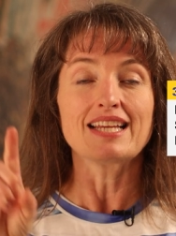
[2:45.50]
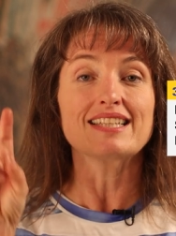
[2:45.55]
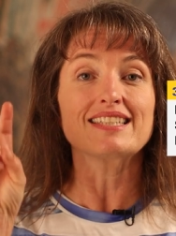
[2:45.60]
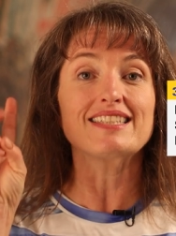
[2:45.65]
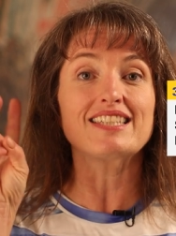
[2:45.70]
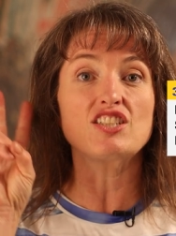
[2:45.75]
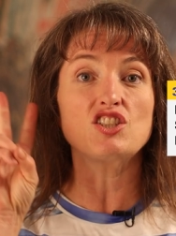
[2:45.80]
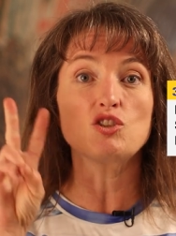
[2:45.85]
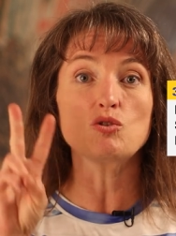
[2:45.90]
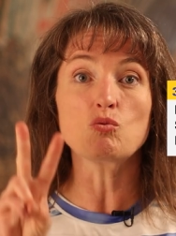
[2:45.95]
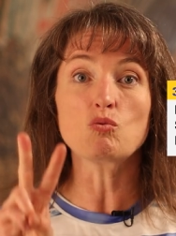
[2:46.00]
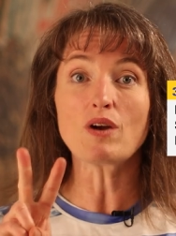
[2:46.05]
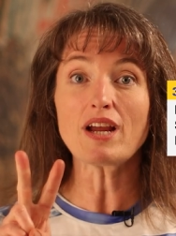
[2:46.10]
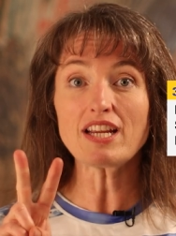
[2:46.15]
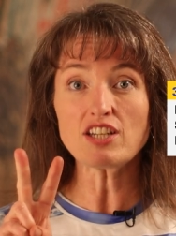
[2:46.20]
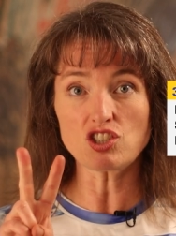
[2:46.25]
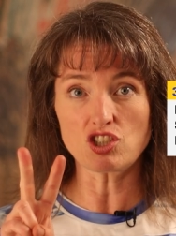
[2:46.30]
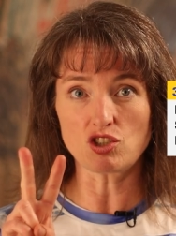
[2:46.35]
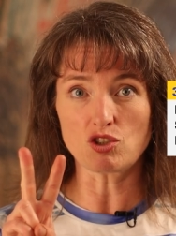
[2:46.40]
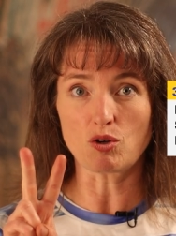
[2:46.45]

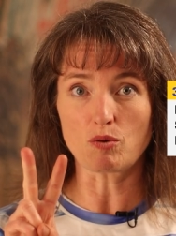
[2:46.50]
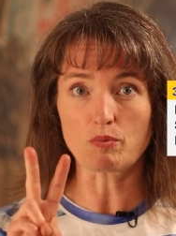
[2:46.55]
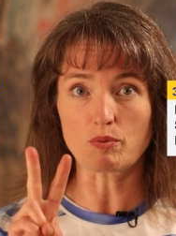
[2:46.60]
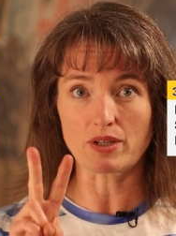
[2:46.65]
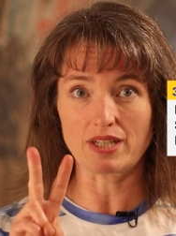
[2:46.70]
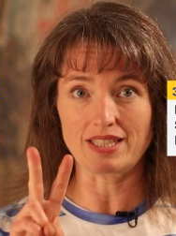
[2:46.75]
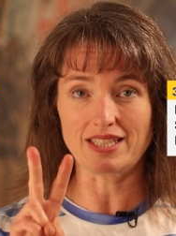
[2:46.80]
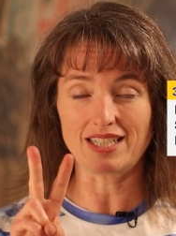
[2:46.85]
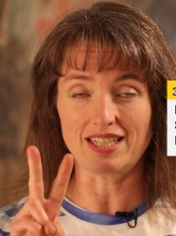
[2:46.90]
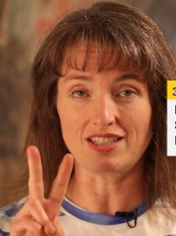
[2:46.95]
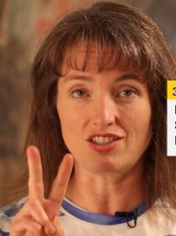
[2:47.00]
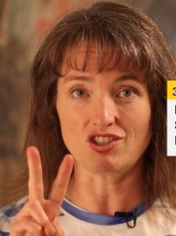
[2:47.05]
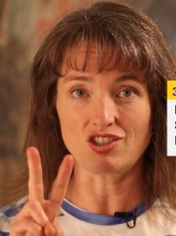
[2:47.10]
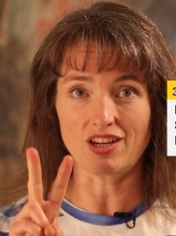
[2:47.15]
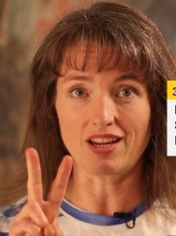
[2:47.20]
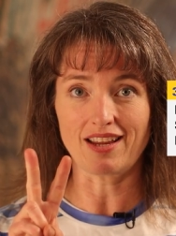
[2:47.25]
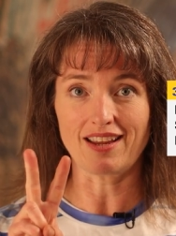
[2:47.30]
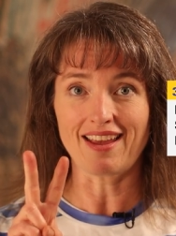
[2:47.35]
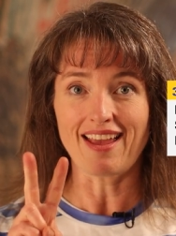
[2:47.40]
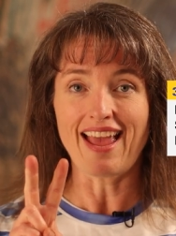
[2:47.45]
situational
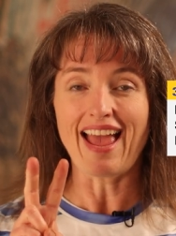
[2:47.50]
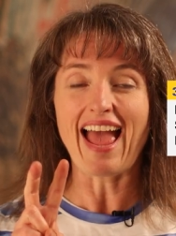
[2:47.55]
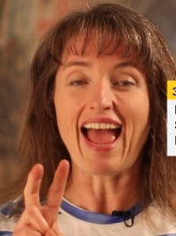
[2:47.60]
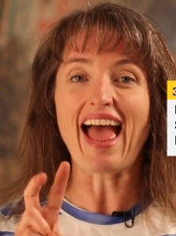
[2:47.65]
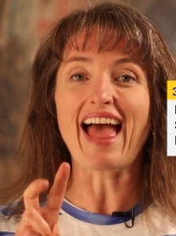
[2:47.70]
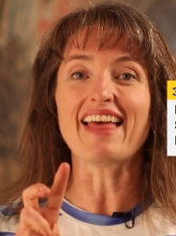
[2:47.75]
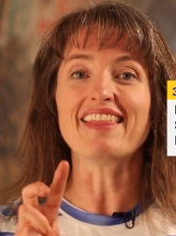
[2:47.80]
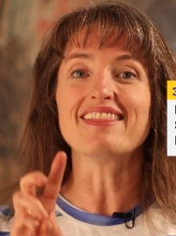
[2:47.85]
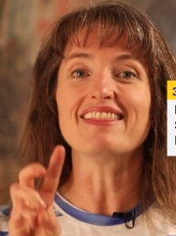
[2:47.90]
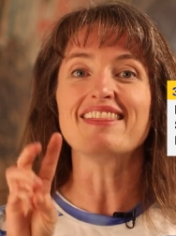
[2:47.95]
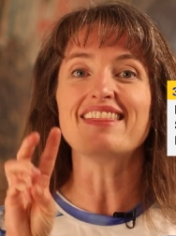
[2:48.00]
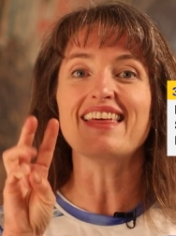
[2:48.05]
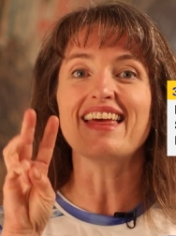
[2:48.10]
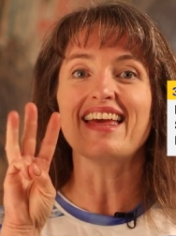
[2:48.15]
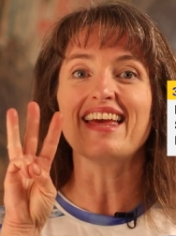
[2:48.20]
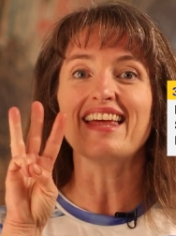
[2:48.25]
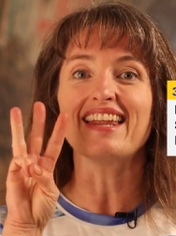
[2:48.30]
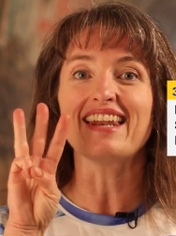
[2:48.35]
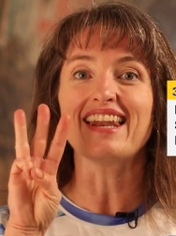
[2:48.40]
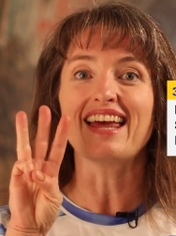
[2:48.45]
pre-teaching, and
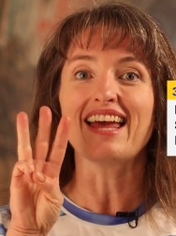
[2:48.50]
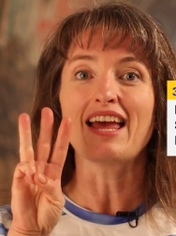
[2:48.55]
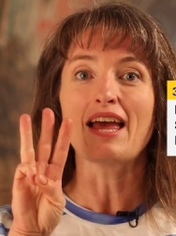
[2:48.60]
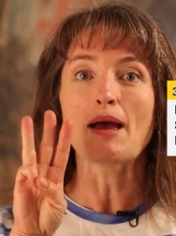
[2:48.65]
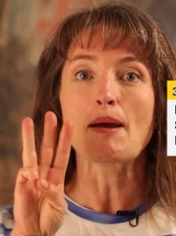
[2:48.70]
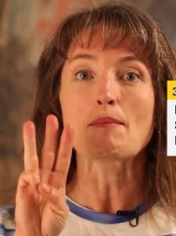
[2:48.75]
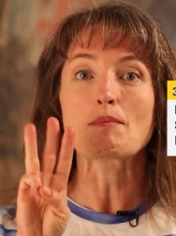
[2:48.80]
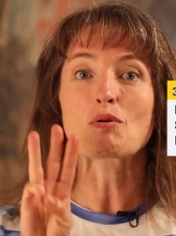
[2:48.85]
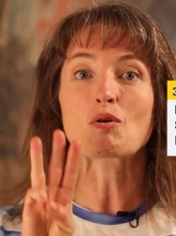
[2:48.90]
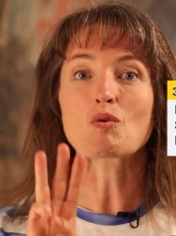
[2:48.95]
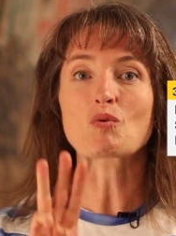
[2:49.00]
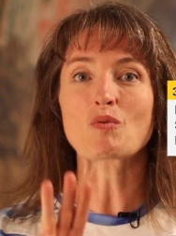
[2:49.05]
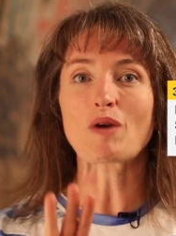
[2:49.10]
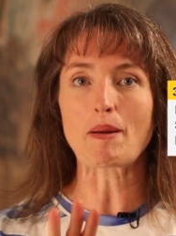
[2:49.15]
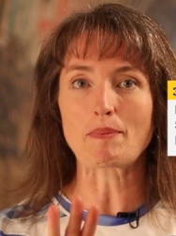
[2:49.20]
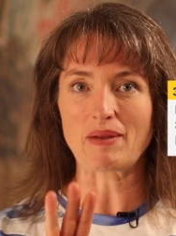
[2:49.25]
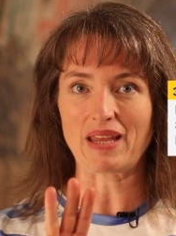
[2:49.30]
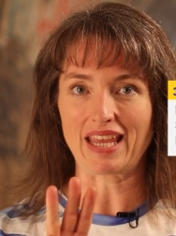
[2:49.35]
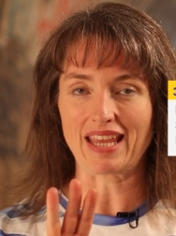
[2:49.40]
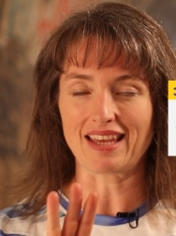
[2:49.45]
then
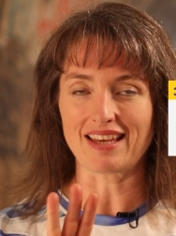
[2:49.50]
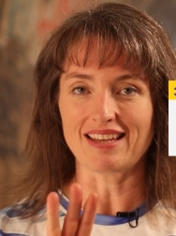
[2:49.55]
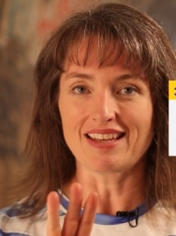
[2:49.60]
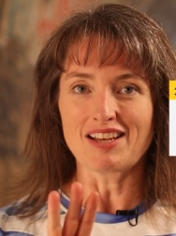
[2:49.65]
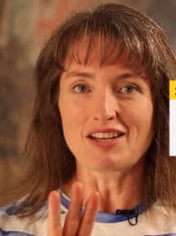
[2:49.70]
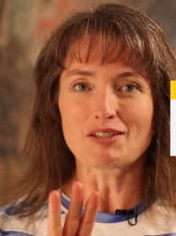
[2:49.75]
prepping.